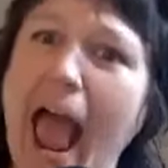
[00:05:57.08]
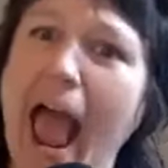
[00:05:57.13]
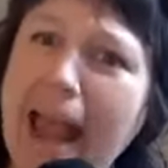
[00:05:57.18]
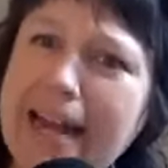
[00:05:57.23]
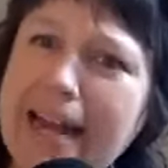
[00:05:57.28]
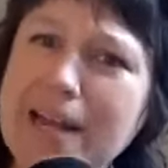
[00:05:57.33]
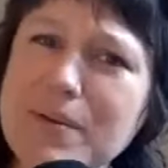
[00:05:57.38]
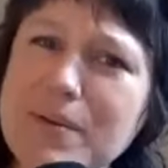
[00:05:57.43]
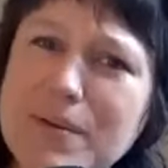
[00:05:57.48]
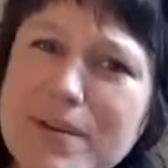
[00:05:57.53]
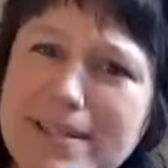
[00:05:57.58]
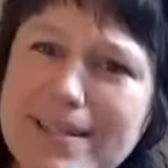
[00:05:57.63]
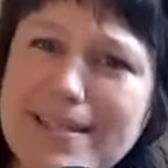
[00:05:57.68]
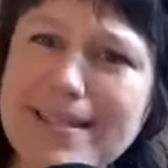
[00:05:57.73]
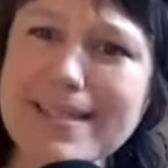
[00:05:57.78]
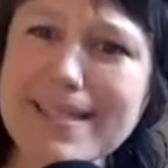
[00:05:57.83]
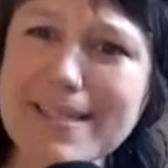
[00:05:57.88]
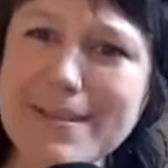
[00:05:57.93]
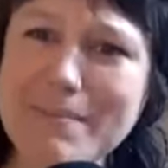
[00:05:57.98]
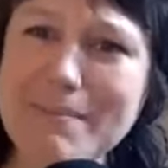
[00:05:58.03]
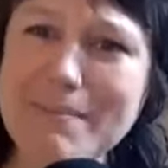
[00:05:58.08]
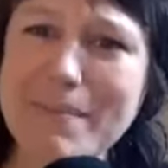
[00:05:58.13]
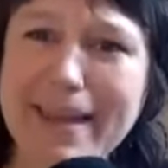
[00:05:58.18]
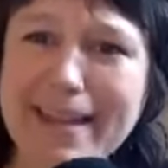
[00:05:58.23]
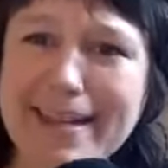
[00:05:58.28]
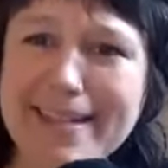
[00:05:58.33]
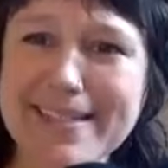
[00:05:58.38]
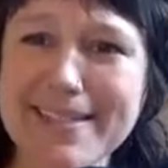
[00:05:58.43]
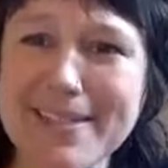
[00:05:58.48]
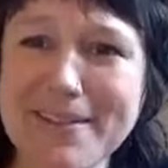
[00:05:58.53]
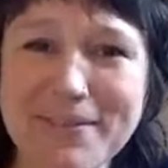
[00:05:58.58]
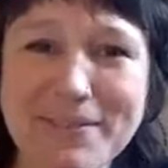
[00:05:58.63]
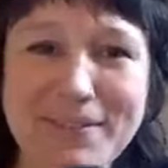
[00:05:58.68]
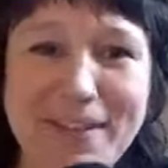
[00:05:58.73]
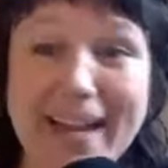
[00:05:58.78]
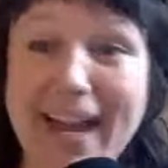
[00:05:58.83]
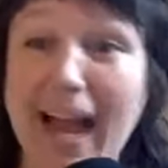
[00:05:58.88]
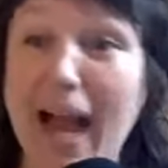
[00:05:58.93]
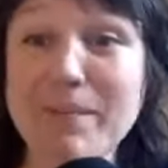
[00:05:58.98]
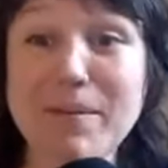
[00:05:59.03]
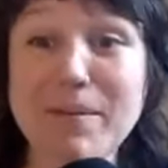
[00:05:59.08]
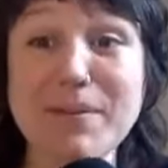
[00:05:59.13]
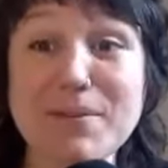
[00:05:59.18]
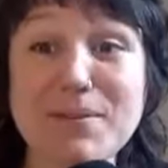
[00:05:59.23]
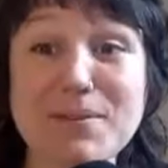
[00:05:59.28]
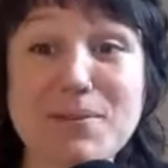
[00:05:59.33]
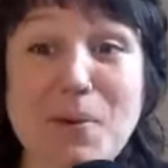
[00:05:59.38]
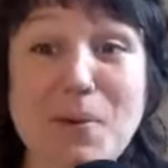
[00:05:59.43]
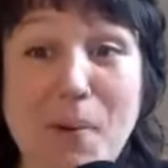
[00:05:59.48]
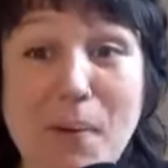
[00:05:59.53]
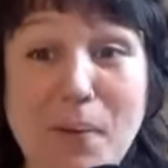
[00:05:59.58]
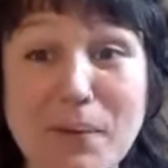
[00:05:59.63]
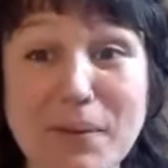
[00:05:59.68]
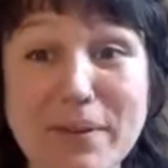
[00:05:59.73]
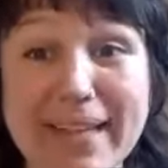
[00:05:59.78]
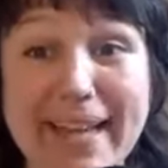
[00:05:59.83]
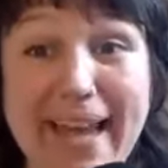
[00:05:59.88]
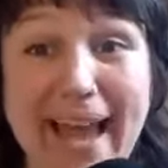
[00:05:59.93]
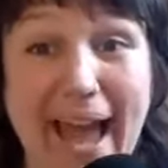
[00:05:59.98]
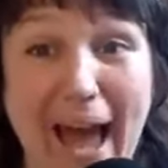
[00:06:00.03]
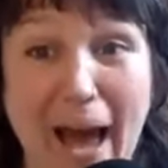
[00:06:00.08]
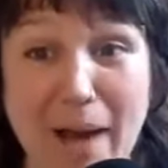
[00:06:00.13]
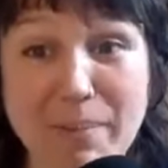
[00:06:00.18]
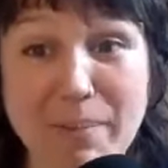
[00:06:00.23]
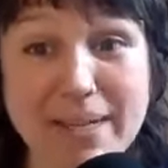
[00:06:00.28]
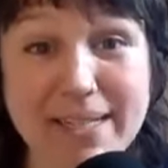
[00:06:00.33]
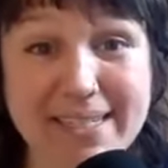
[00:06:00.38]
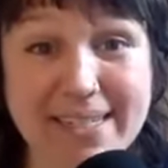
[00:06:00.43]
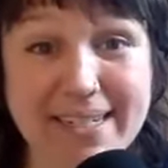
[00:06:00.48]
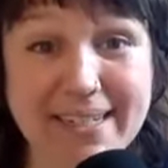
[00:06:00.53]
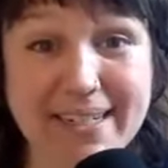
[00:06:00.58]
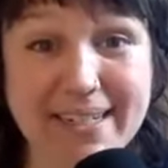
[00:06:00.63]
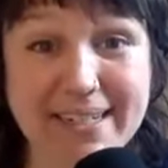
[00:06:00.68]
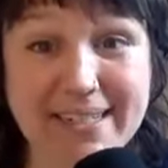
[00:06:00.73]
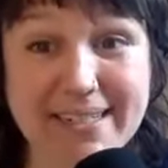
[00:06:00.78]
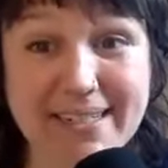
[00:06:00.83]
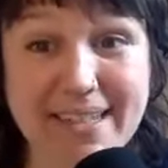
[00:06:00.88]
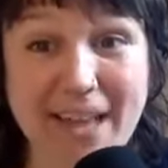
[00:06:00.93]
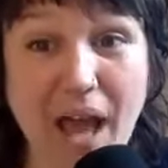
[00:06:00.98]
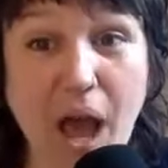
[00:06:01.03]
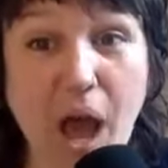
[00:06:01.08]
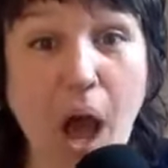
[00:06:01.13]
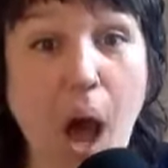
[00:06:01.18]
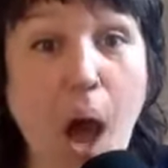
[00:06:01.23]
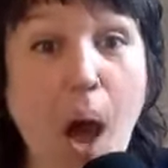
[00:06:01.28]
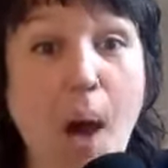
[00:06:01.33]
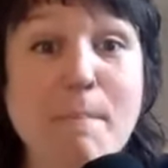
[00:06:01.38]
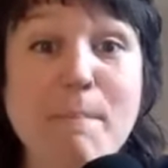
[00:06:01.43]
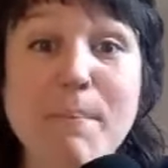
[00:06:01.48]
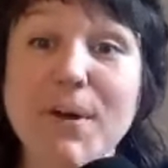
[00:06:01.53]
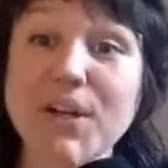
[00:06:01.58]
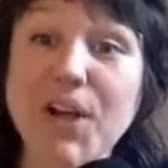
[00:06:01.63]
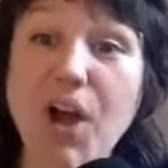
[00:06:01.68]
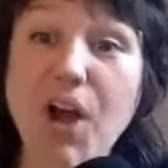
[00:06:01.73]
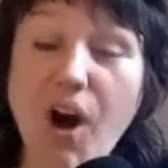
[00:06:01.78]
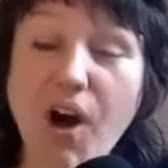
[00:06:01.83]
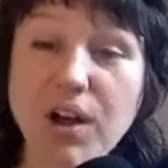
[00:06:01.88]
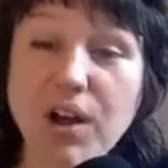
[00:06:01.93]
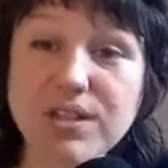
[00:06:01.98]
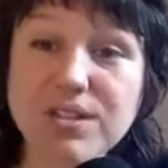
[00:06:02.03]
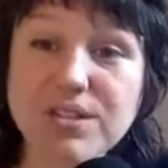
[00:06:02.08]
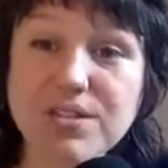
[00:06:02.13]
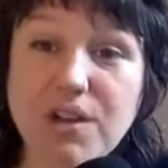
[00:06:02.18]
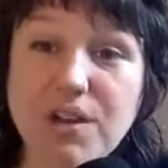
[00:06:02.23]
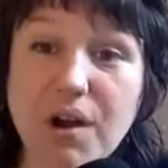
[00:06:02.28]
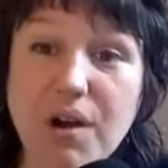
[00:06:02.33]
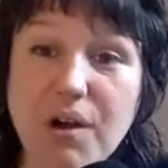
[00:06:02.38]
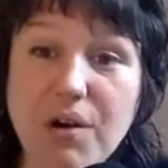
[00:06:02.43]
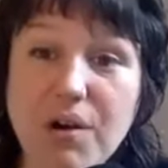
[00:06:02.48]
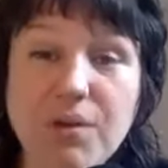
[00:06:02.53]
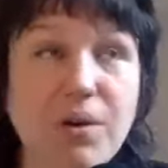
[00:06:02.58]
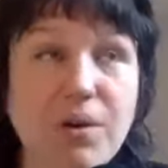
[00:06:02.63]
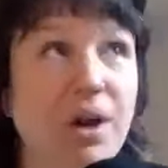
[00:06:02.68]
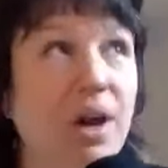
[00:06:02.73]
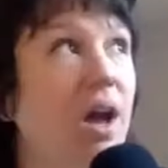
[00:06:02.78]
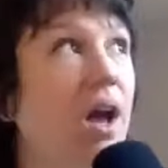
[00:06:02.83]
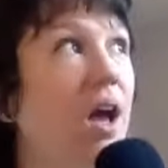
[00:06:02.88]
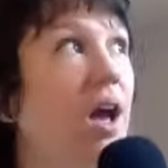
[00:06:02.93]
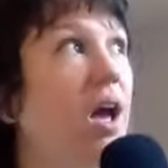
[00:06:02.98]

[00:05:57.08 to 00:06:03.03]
And it was this mix of like, I mean, it was totally happy tears, but also